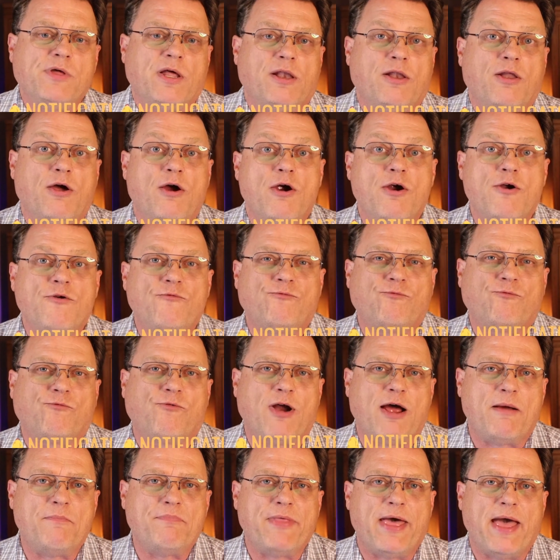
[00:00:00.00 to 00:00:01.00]
learn
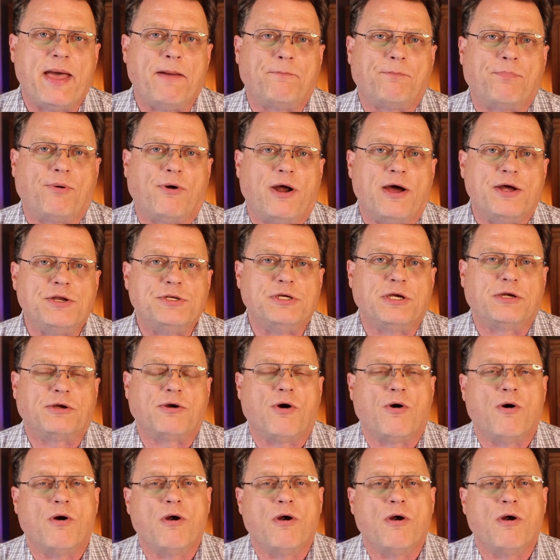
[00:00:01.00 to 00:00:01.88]
from that project?